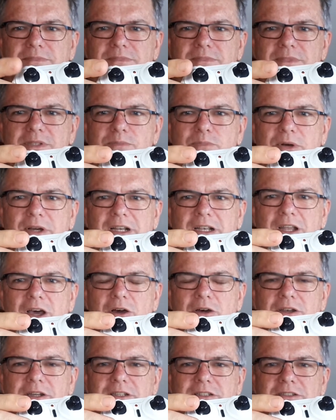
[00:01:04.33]

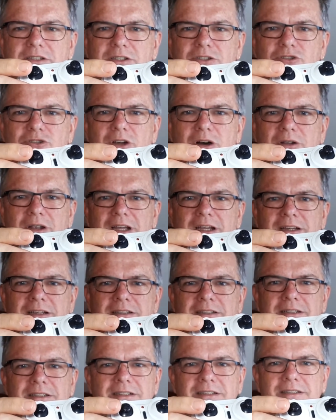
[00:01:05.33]
spring-loaded controller
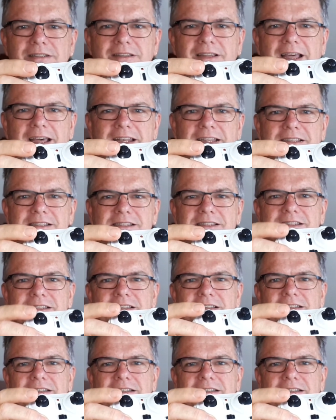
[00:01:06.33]
that it's